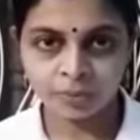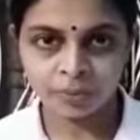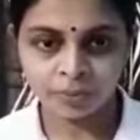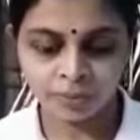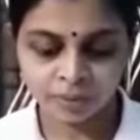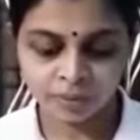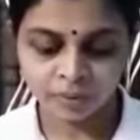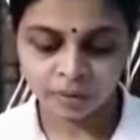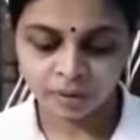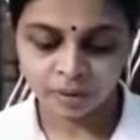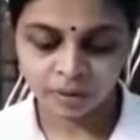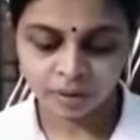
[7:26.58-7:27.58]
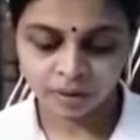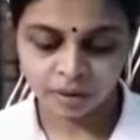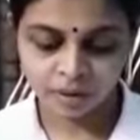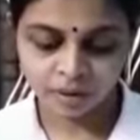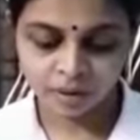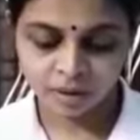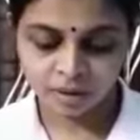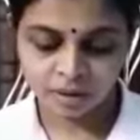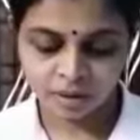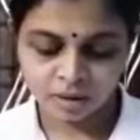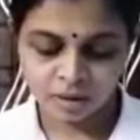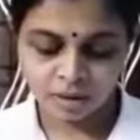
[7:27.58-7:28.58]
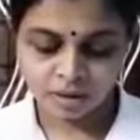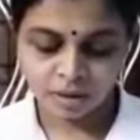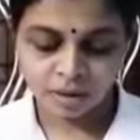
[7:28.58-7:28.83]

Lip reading: (no one is talking)